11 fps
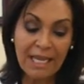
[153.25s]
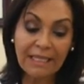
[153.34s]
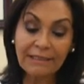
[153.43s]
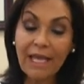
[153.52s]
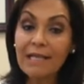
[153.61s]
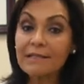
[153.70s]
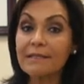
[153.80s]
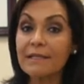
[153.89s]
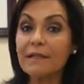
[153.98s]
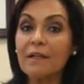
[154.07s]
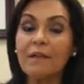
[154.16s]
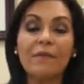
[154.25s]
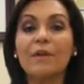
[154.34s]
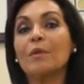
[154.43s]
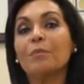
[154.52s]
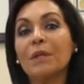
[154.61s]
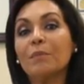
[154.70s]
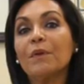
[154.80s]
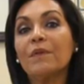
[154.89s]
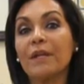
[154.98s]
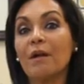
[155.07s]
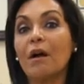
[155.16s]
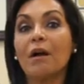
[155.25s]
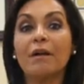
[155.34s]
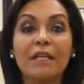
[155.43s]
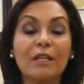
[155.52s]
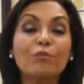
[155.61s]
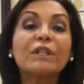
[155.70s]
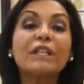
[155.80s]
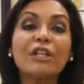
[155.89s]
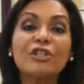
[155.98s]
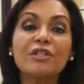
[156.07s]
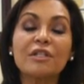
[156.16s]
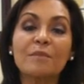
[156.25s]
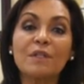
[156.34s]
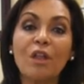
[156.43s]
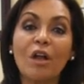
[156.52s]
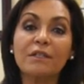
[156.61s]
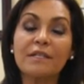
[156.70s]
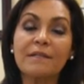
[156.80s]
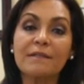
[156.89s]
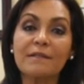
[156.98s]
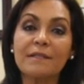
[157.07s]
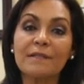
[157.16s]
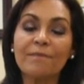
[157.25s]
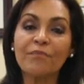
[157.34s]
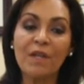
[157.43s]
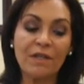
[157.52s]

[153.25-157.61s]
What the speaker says: And lastly, there are people that are in relationships long distance.